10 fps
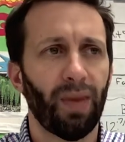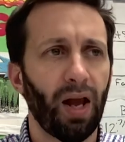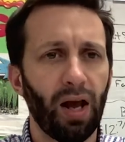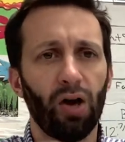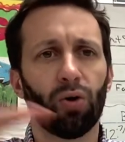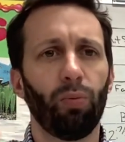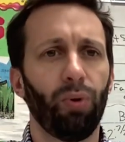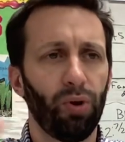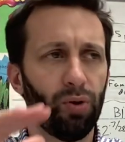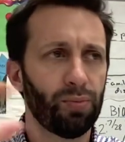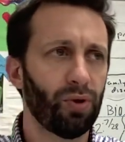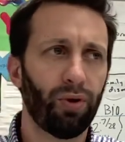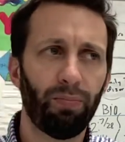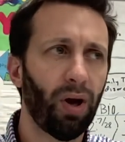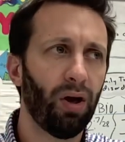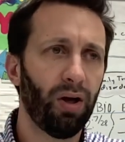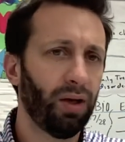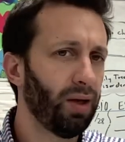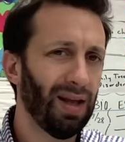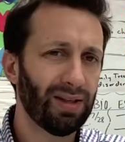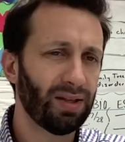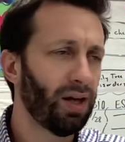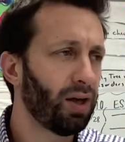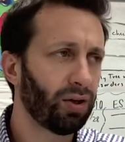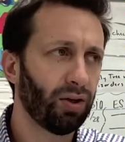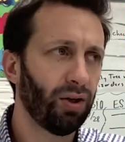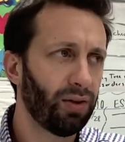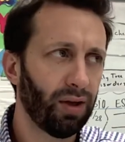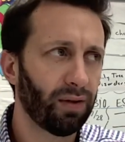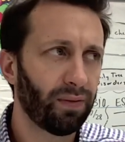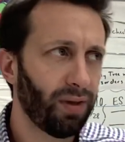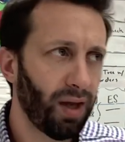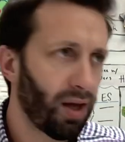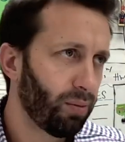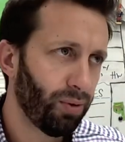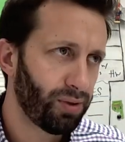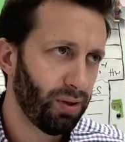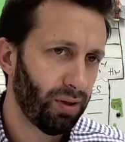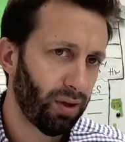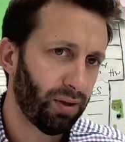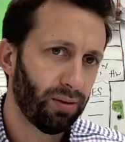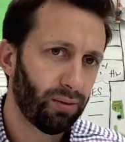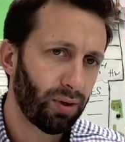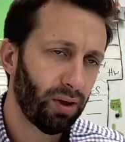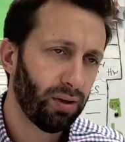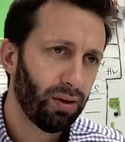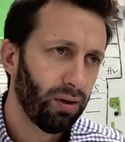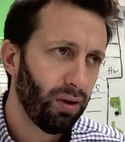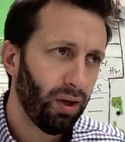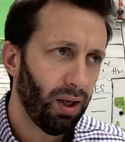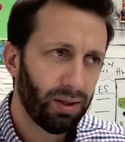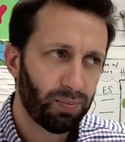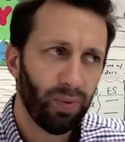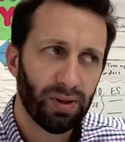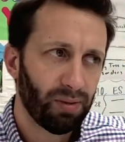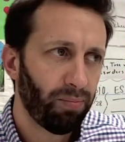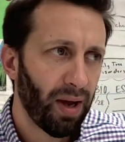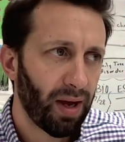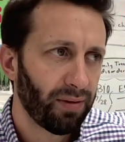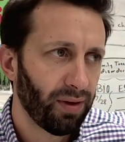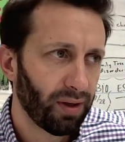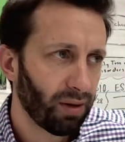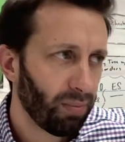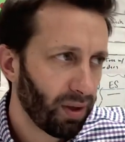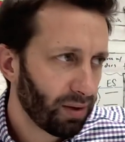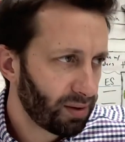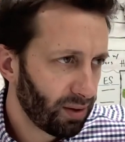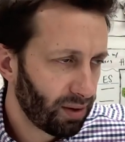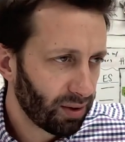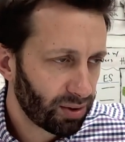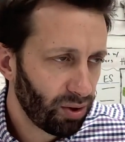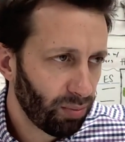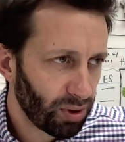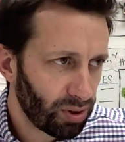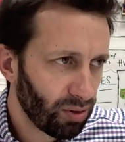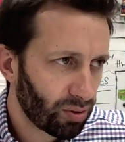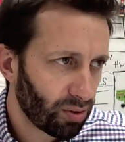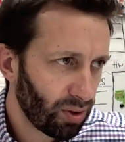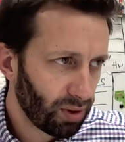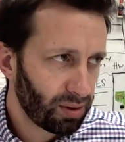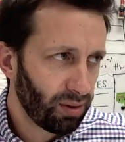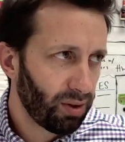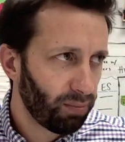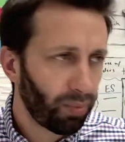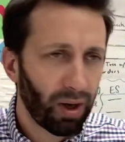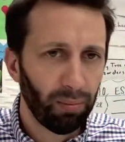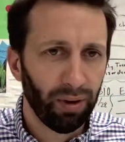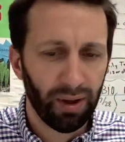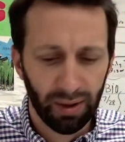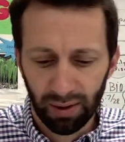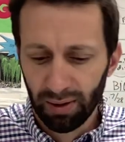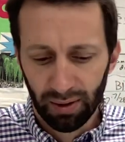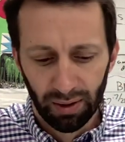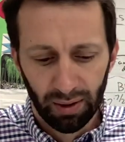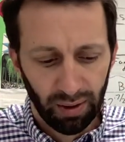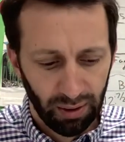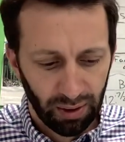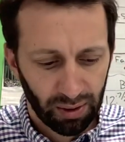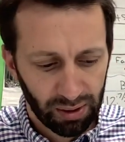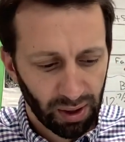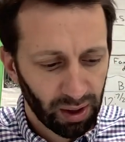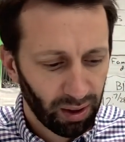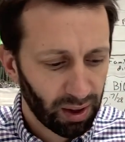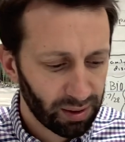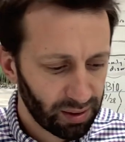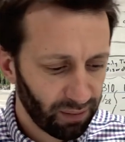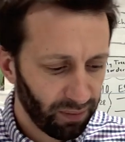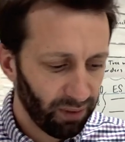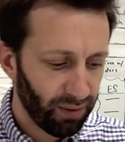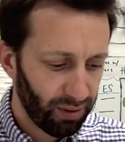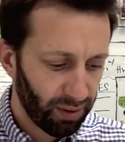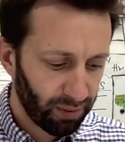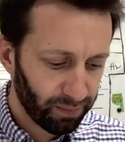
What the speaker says: algal blooms on a pond, it's not a good thing for the animals in there, okay? It's a bad thing. It means that there's too much nutrients and that there's not a lot of stuff living in there,